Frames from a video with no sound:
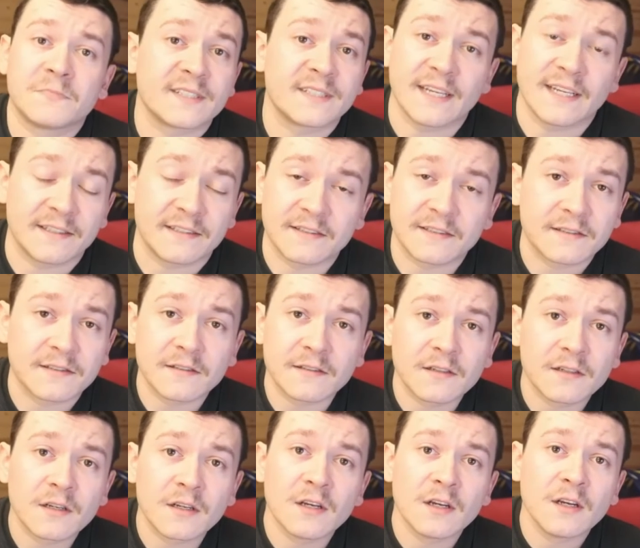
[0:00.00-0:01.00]
sense.
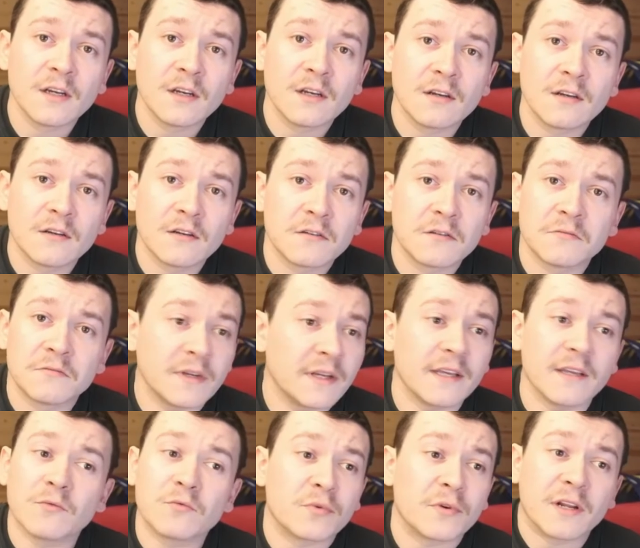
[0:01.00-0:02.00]

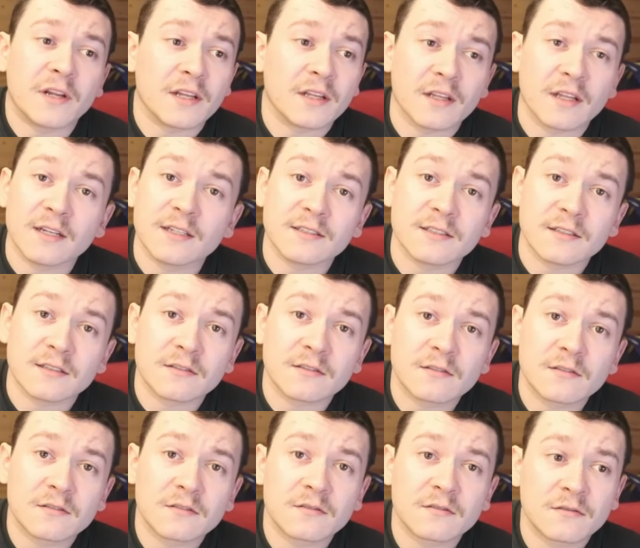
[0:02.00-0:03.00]
It really doesn't
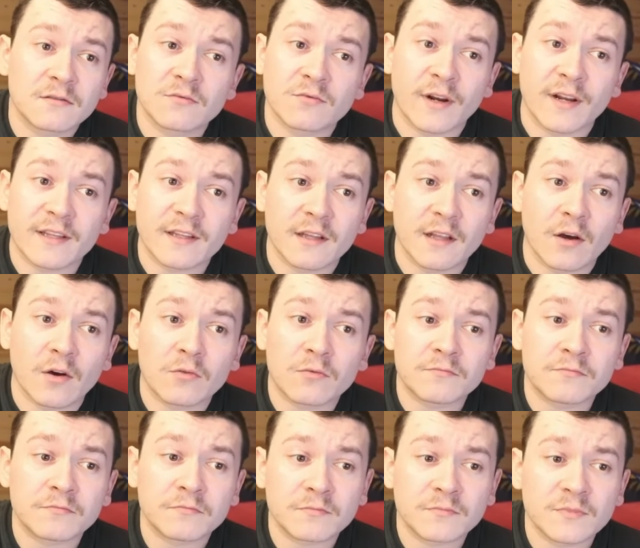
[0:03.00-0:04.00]
right now.
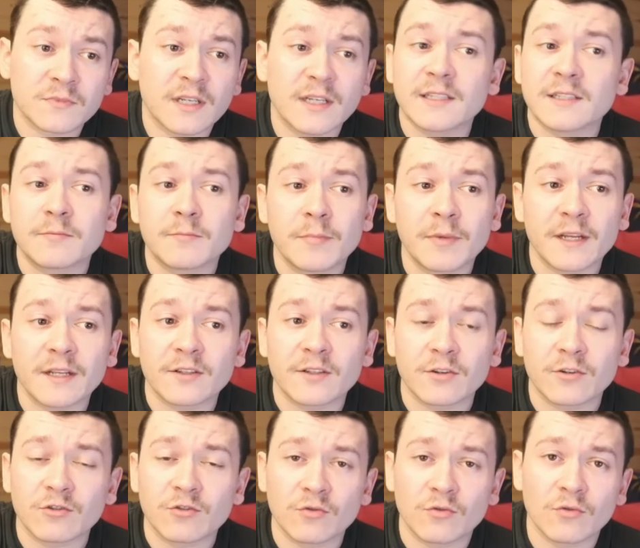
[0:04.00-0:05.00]
It's
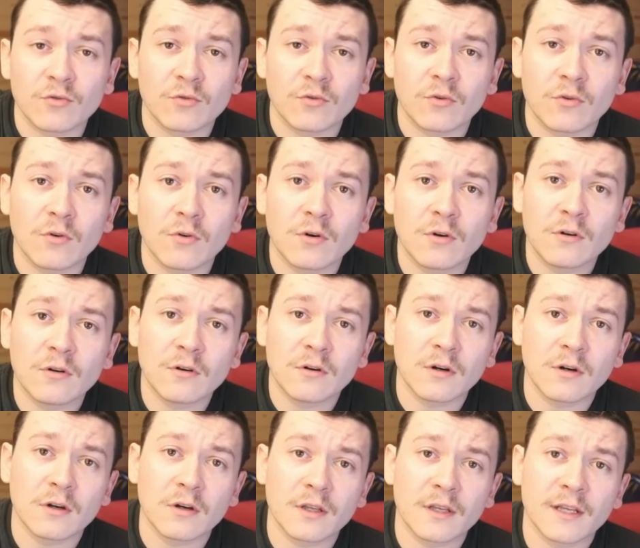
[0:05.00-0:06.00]
better to
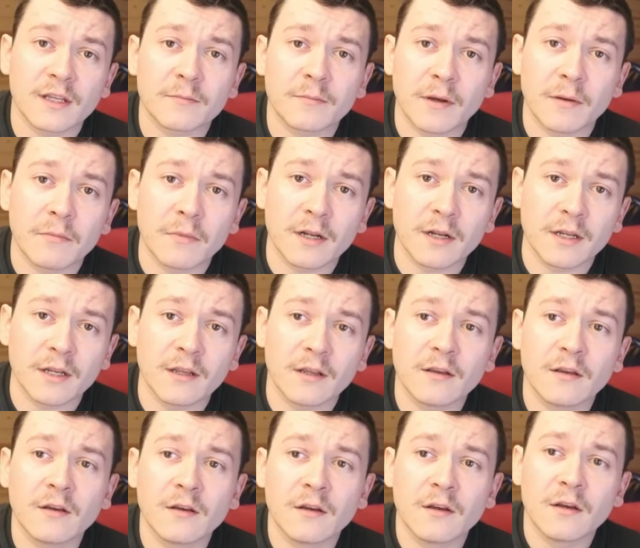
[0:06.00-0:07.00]
get my
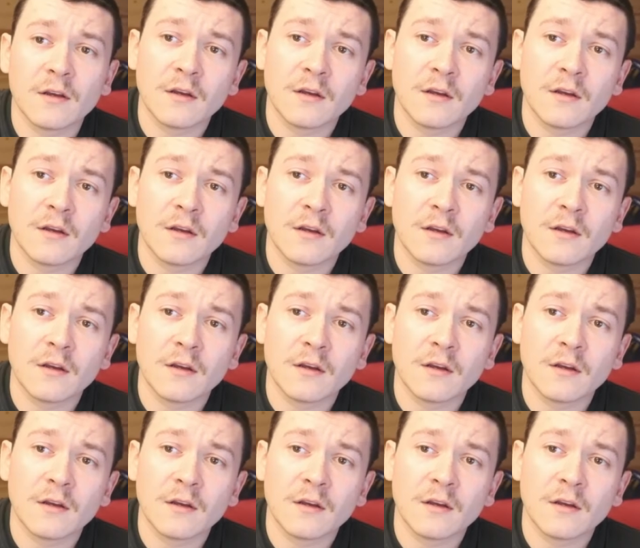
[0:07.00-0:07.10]
money